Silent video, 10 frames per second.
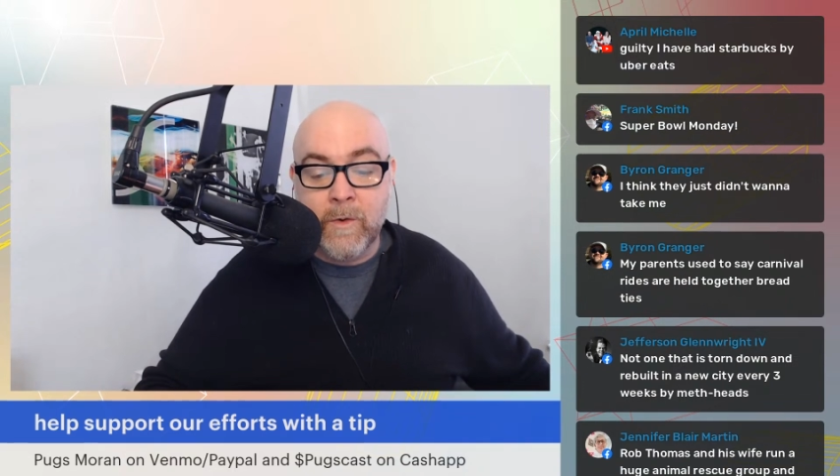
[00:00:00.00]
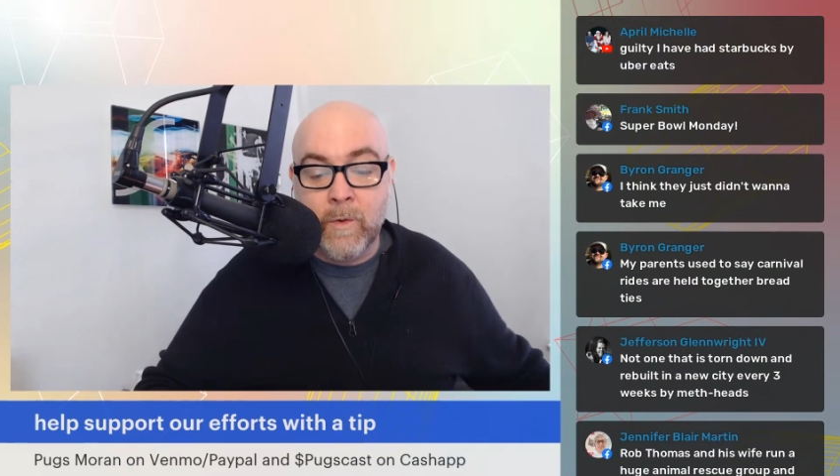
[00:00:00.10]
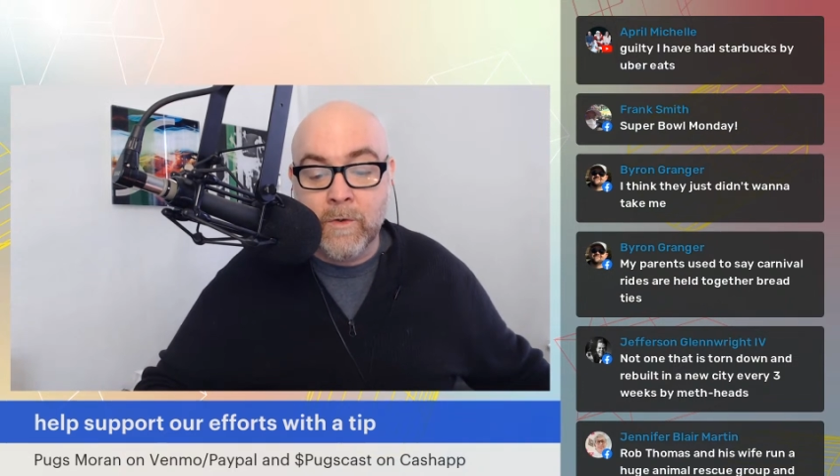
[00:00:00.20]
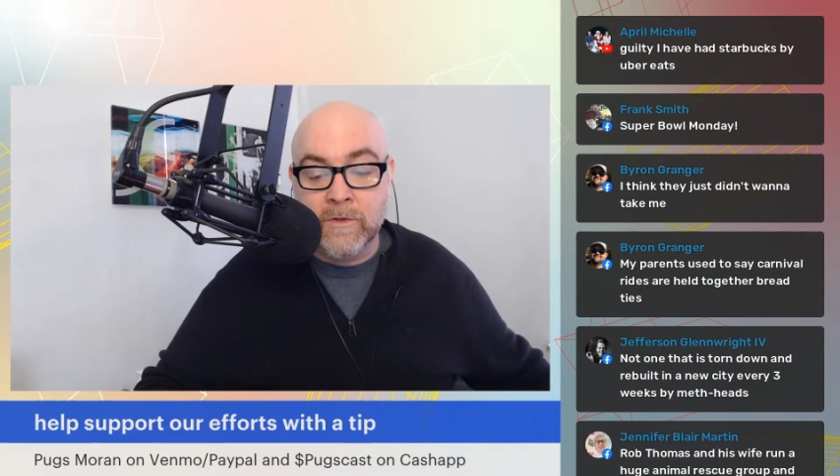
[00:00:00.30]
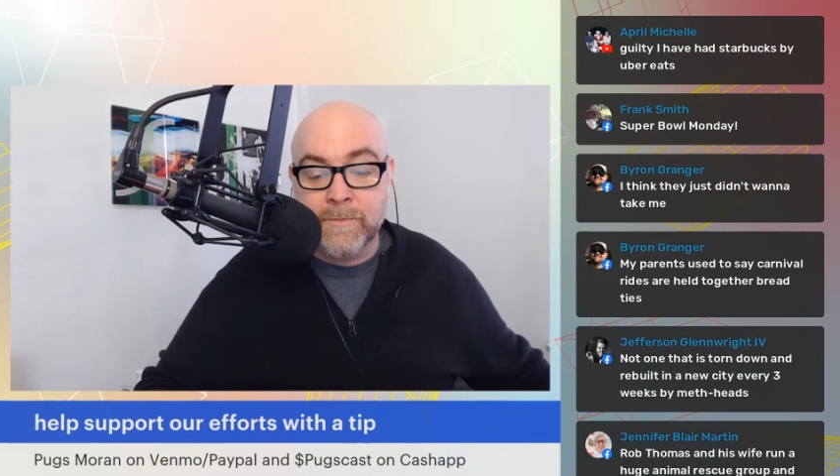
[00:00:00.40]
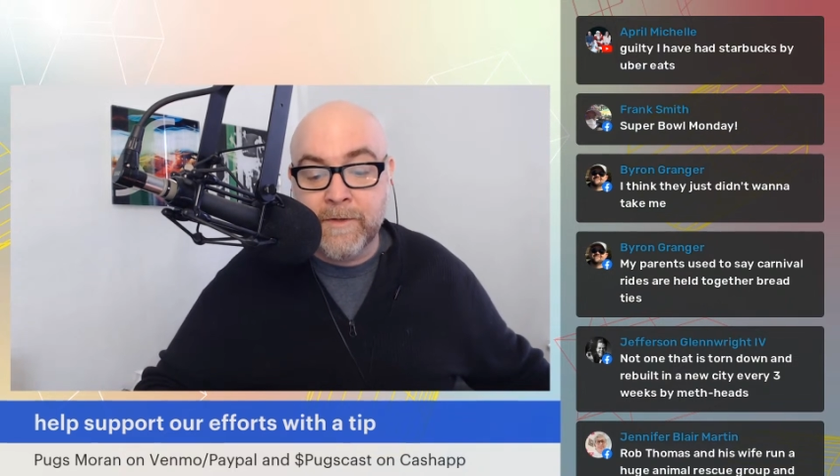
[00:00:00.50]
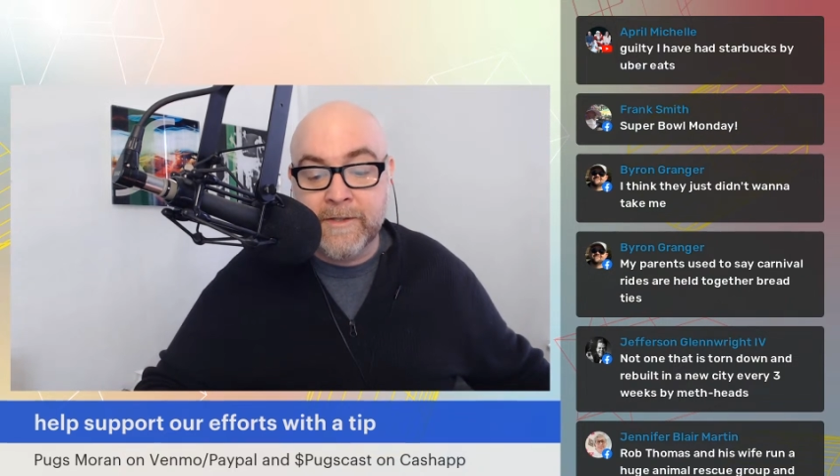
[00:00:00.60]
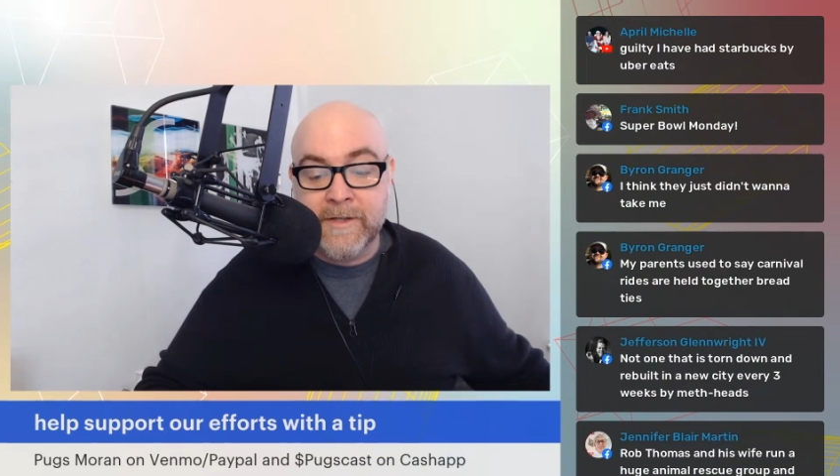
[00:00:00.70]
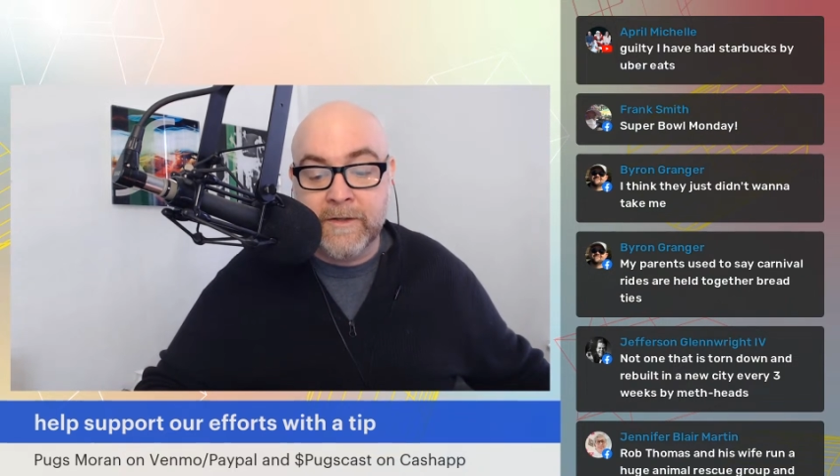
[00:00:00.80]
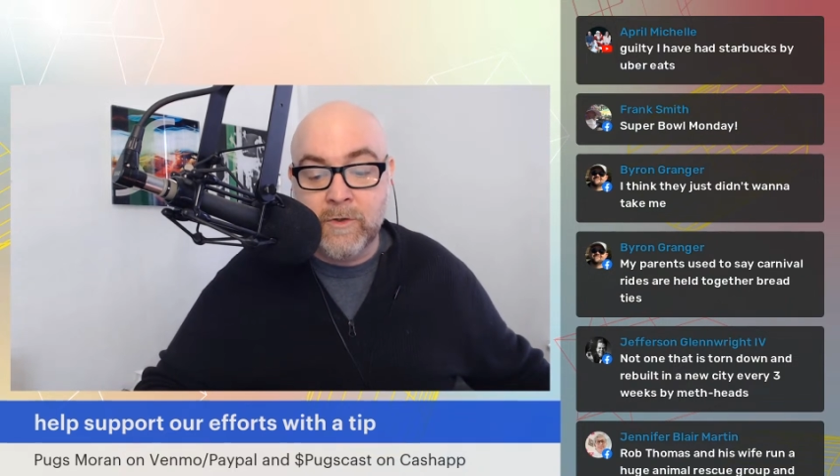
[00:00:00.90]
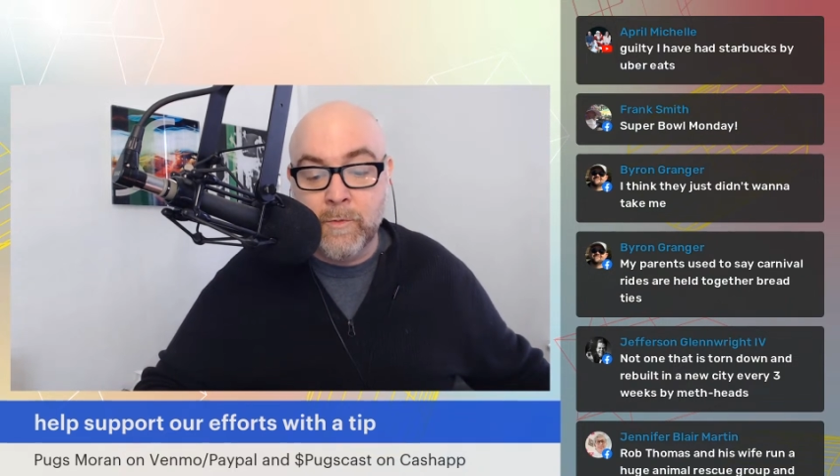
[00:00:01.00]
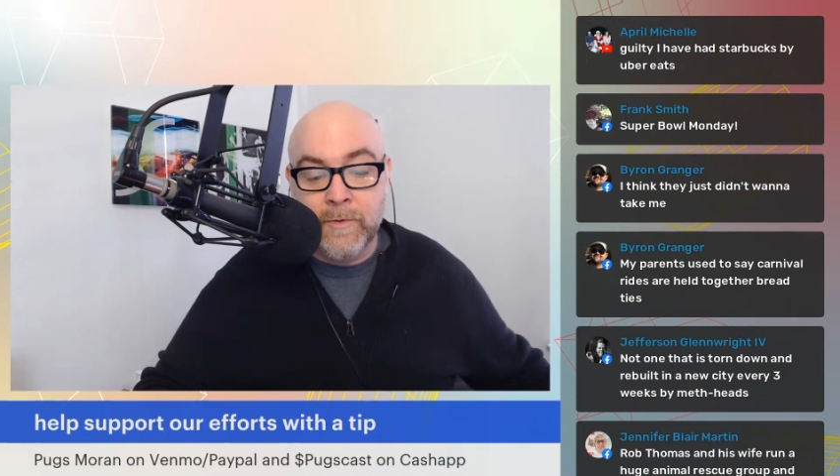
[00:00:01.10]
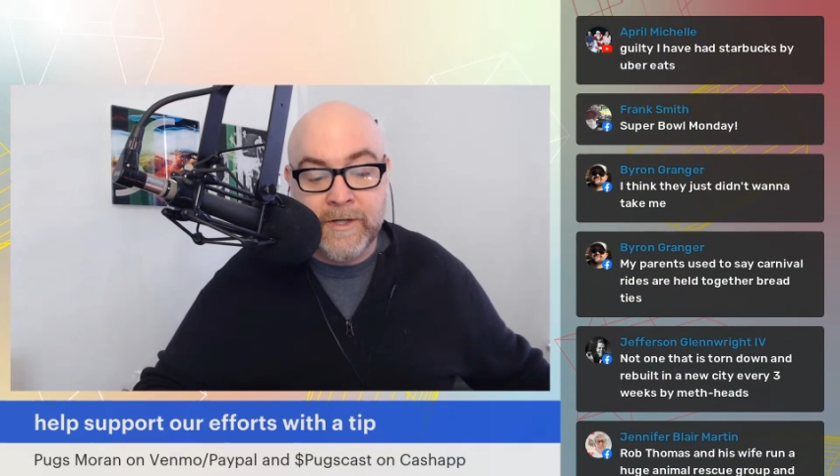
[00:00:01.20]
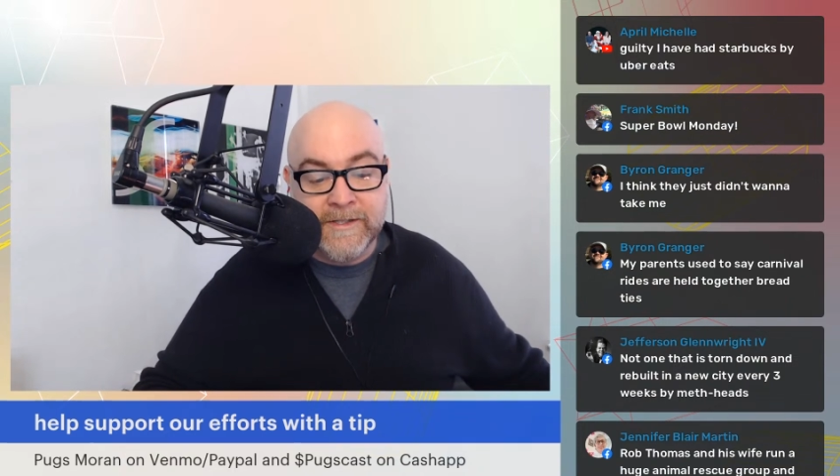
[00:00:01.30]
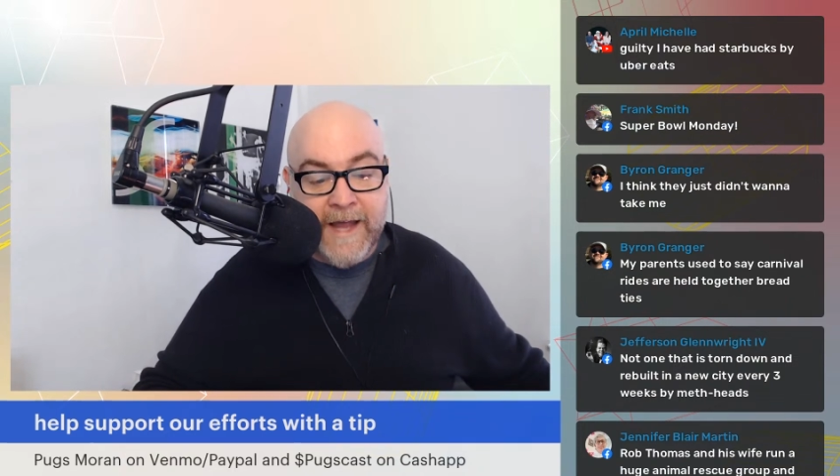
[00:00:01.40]
orders placed on the Uber
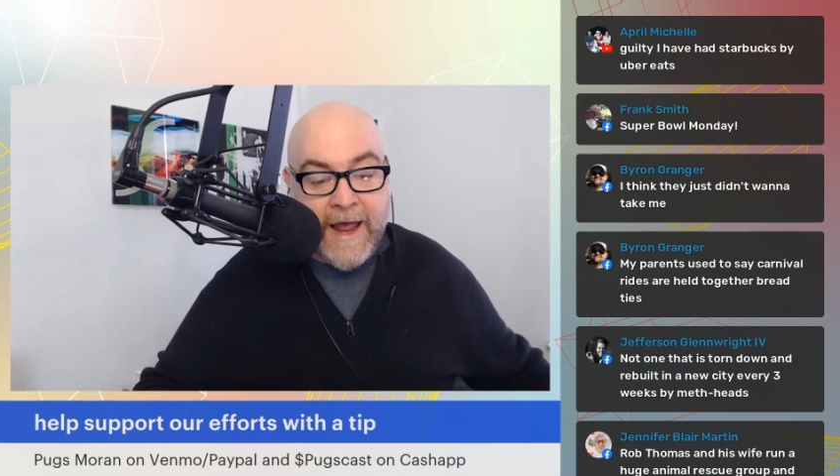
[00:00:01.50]
Eats